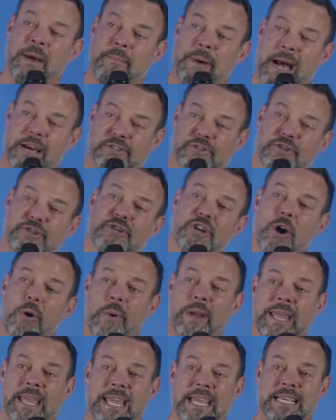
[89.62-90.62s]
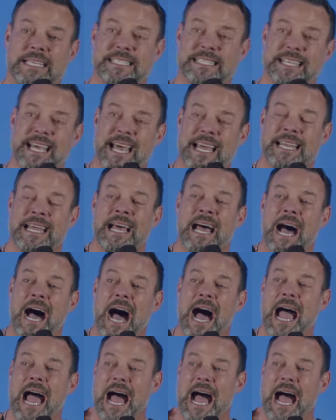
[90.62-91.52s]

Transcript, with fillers: Pastor Joey, is that I,